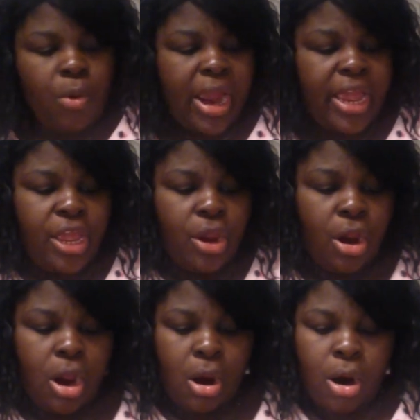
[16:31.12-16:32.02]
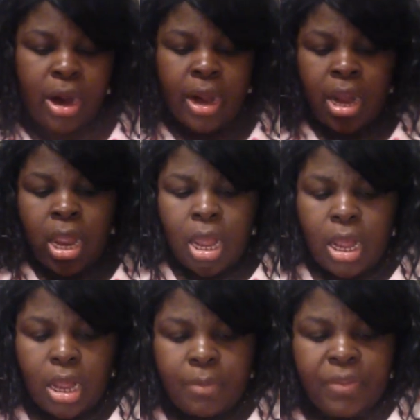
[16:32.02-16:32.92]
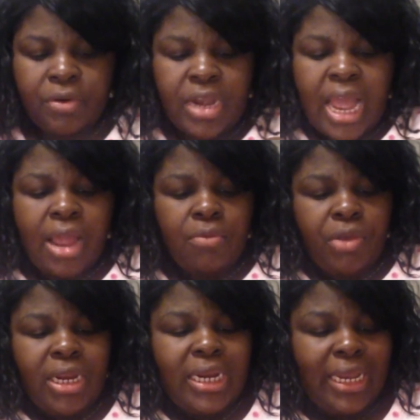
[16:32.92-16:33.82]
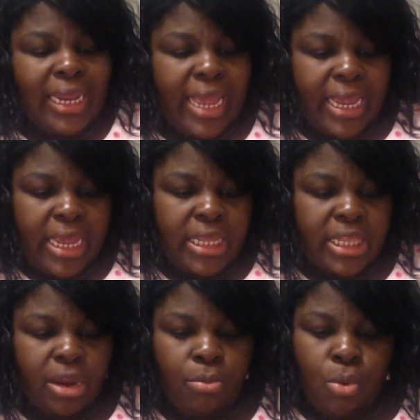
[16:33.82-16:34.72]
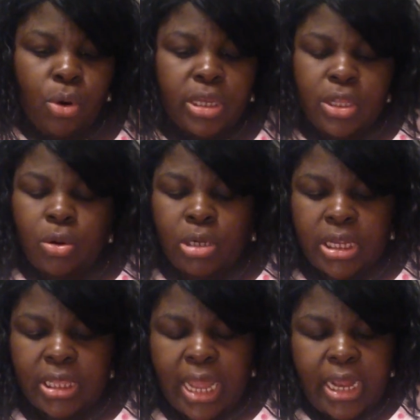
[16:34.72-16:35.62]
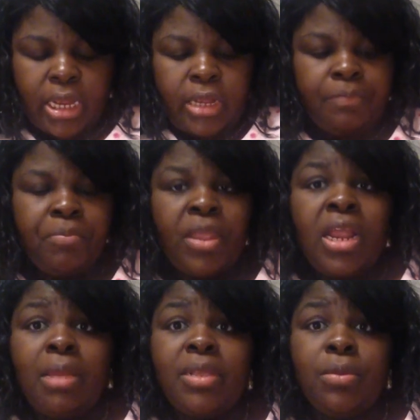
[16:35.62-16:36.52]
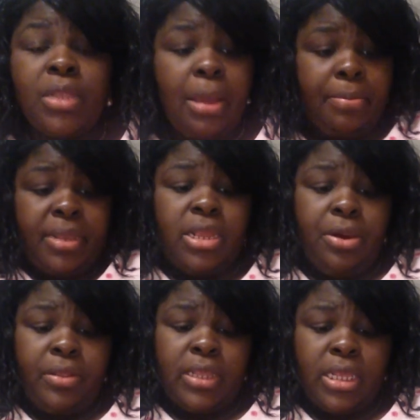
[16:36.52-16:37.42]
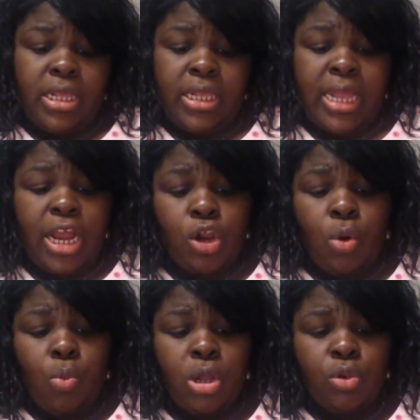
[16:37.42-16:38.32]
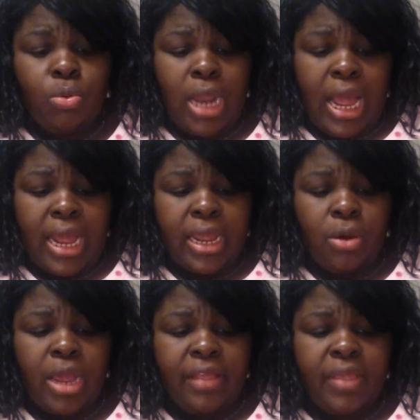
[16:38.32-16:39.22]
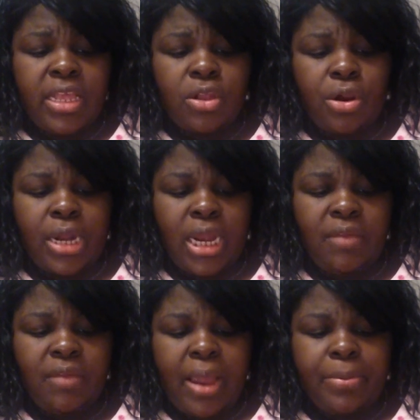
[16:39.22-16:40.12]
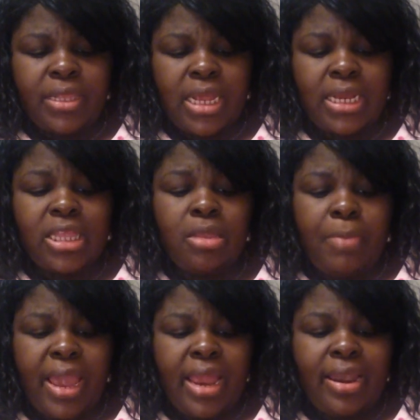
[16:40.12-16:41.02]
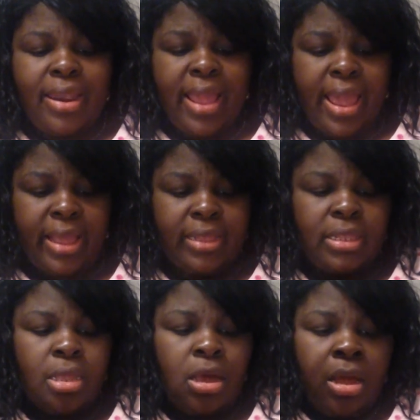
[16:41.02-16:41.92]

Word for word: right here are um, they're not really leggings they're more so just like a let me see what type of material this is because i don't want to lie okay these are 95 percent spandex